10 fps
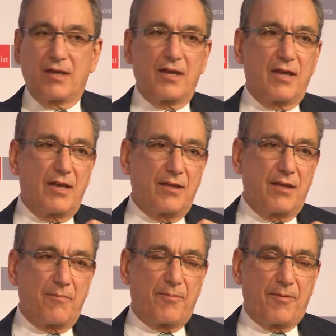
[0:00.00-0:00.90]

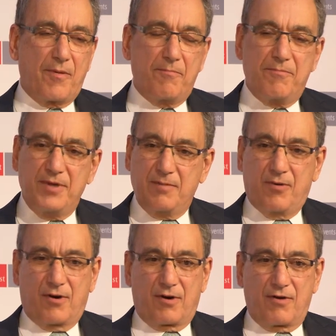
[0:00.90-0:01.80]
And a big
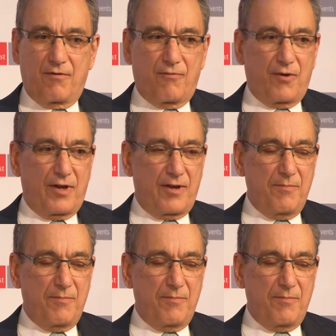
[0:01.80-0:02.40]
part of what I